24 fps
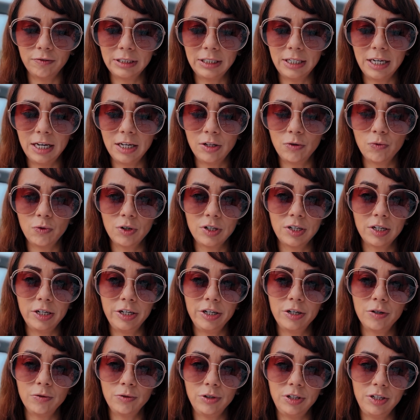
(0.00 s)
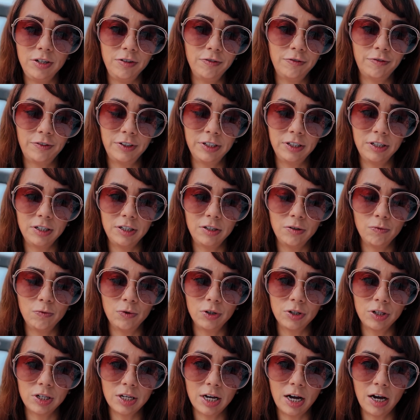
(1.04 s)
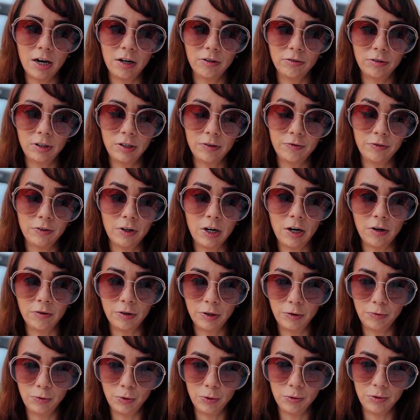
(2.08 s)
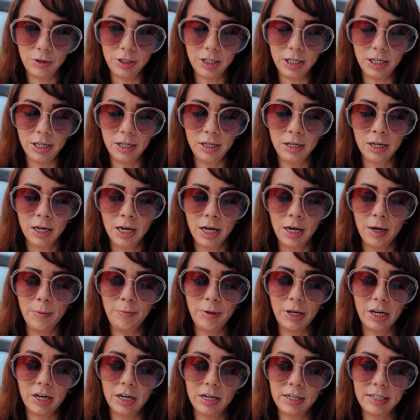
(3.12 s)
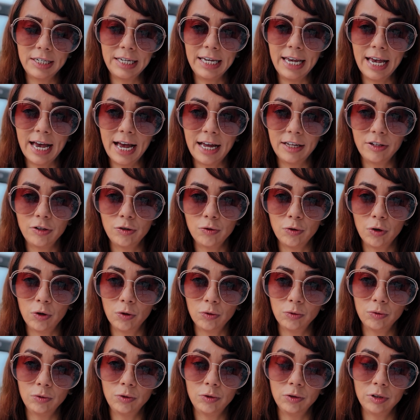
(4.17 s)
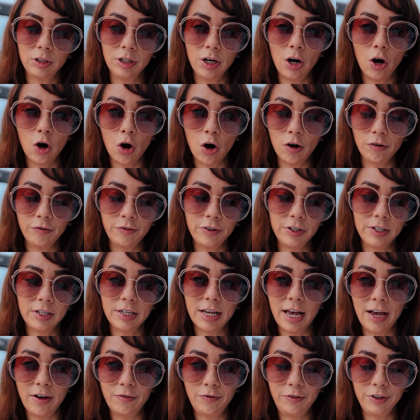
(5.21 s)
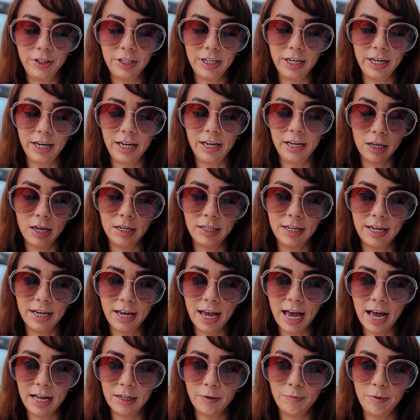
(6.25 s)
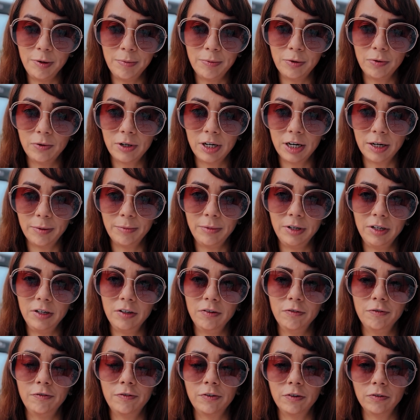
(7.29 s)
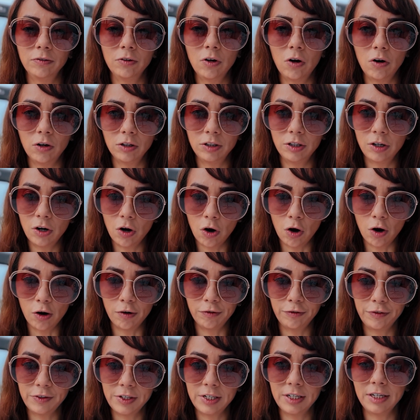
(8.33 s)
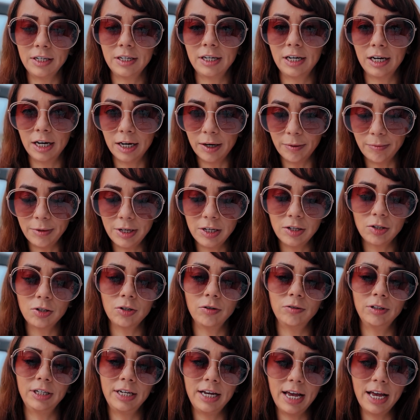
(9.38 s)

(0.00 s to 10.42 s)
it was a little different. It was out of our routine because he had to go to the office every day. They had people coming from other offices coming, so